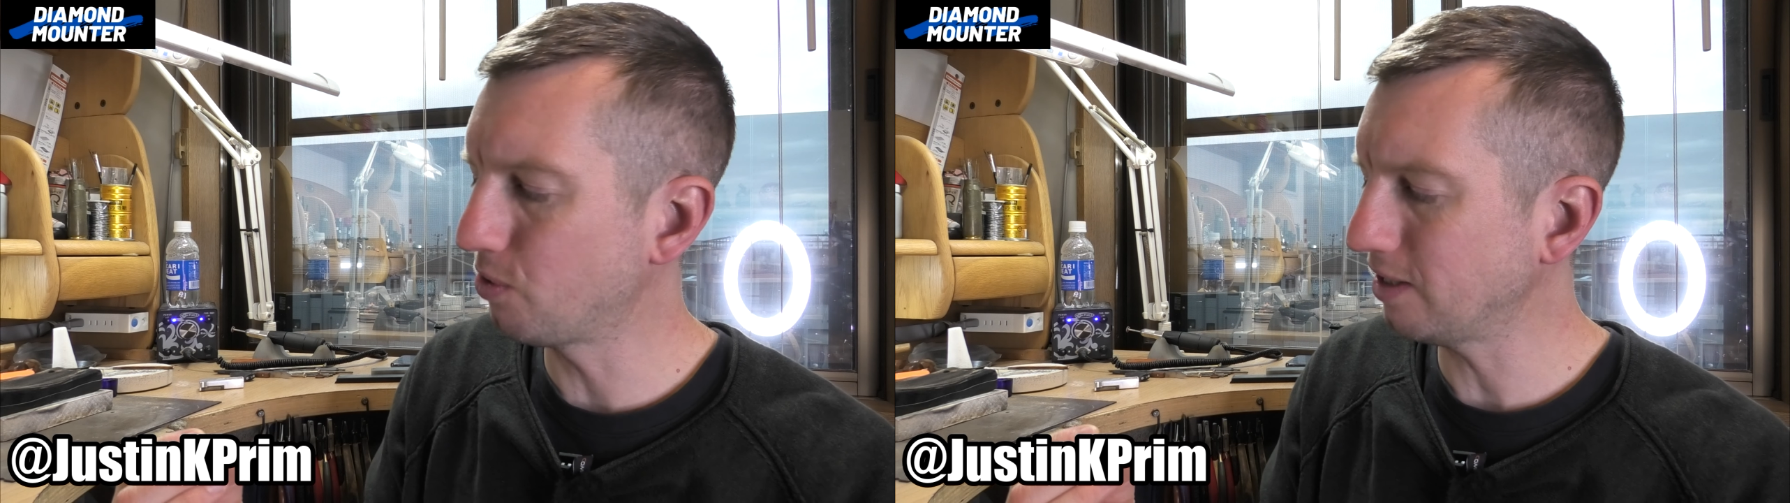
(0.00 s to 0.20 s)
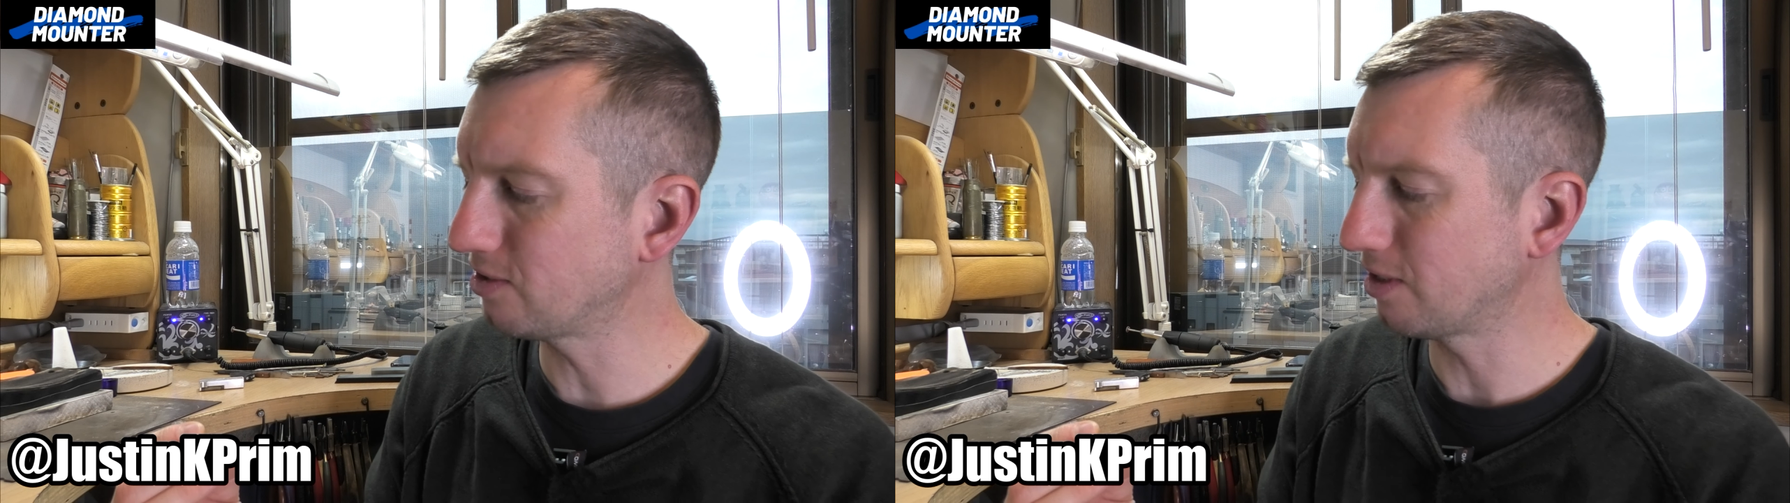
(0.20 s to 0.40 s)

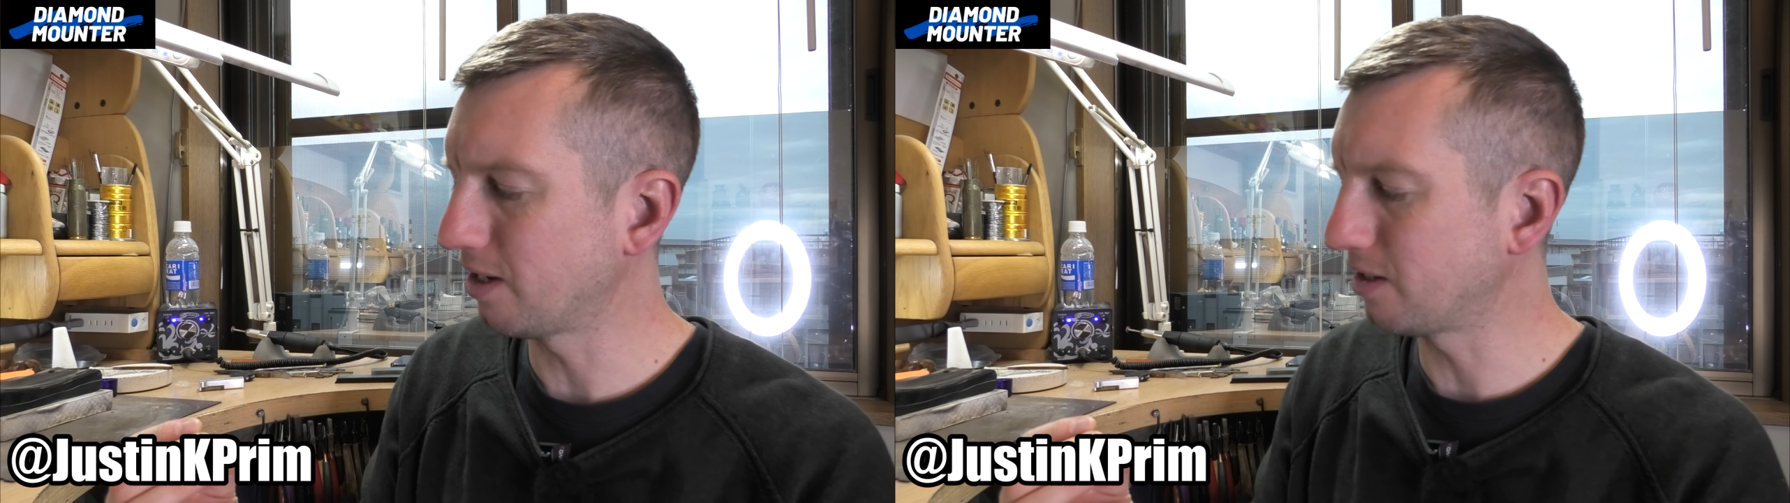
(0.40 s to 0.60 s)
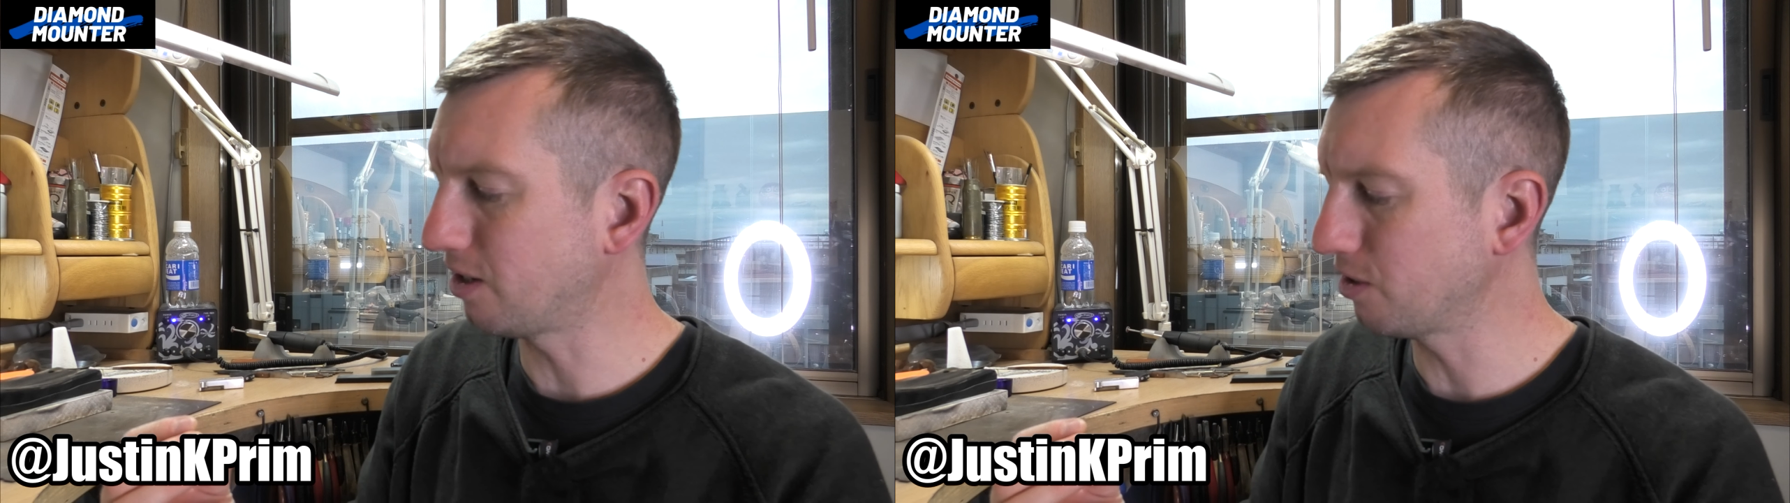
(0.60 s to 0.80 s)
US,
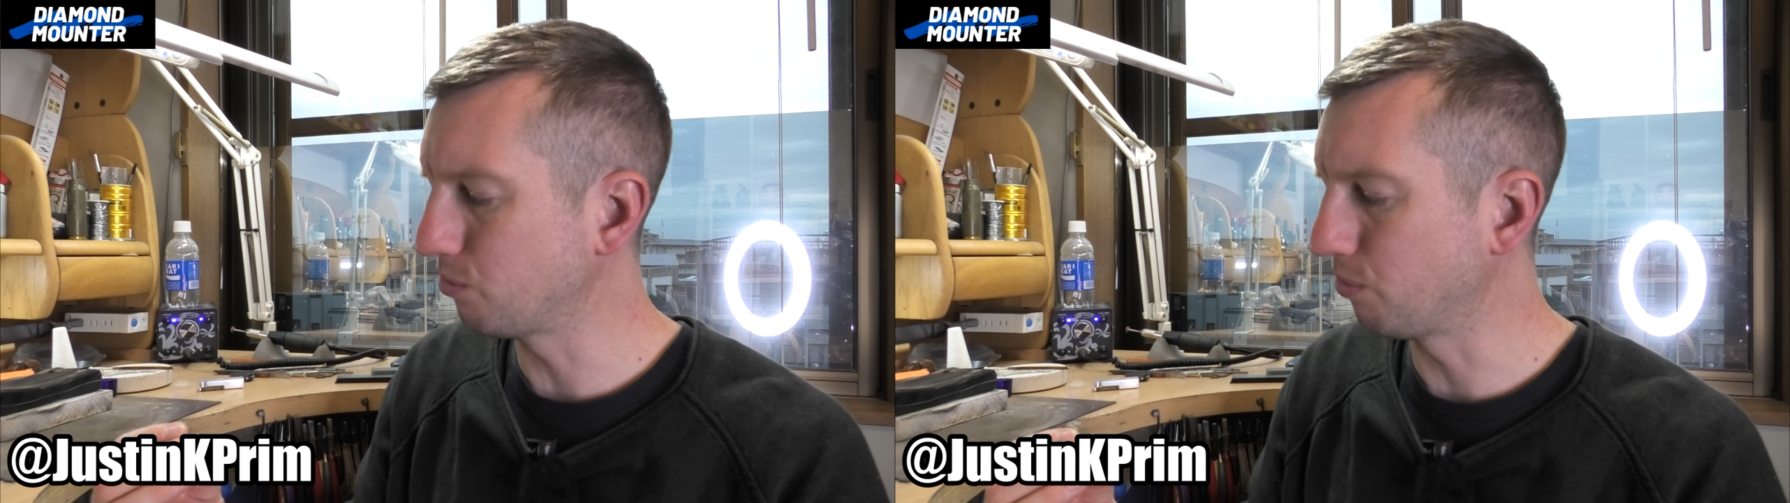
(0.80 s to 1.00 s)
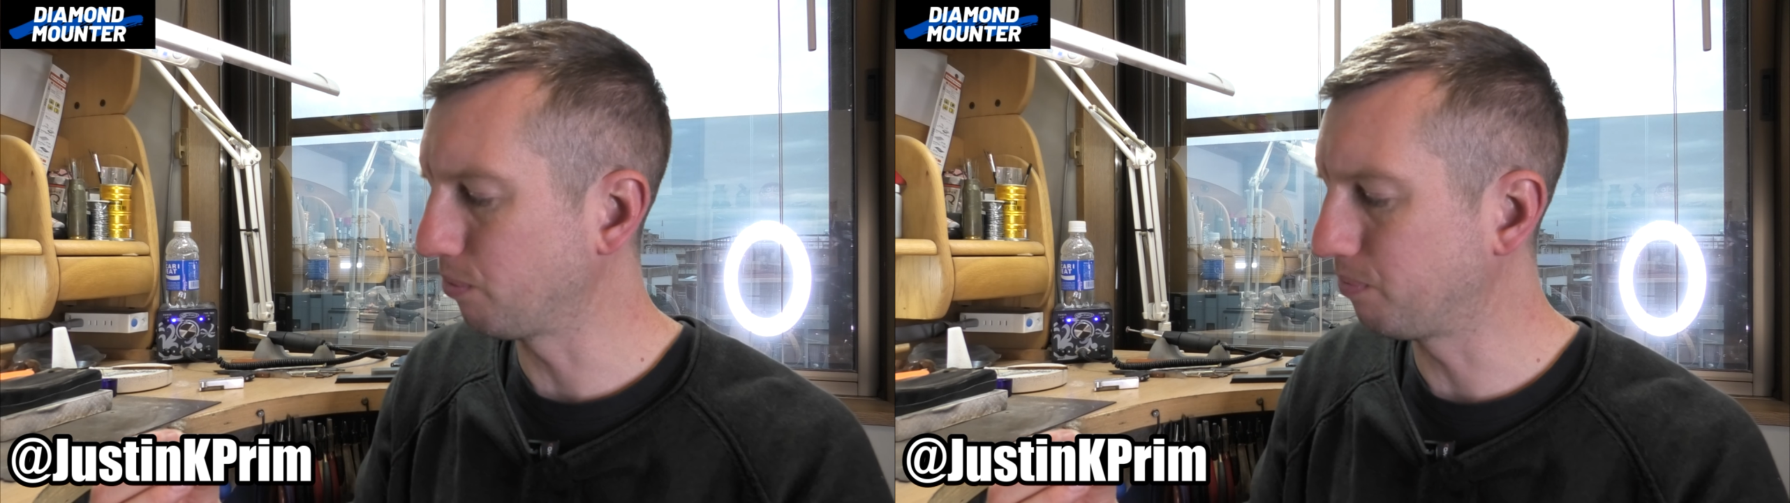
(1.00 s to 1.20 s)
and I
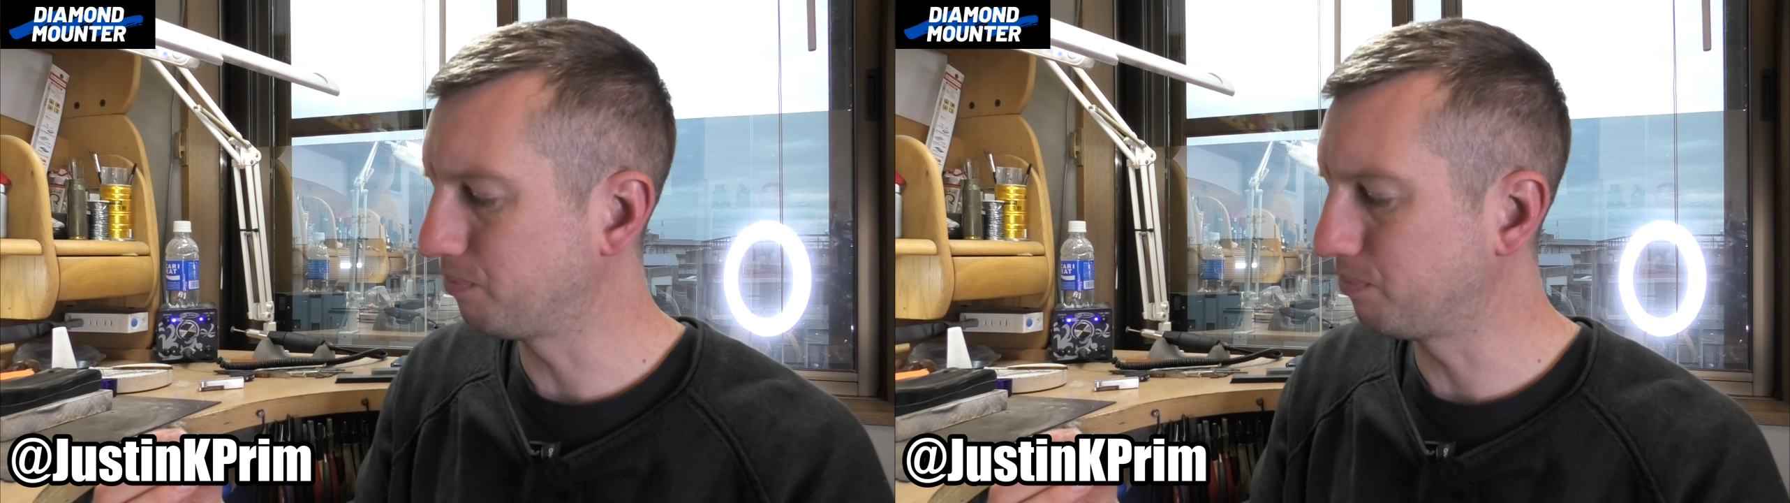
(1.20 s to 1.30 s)
will,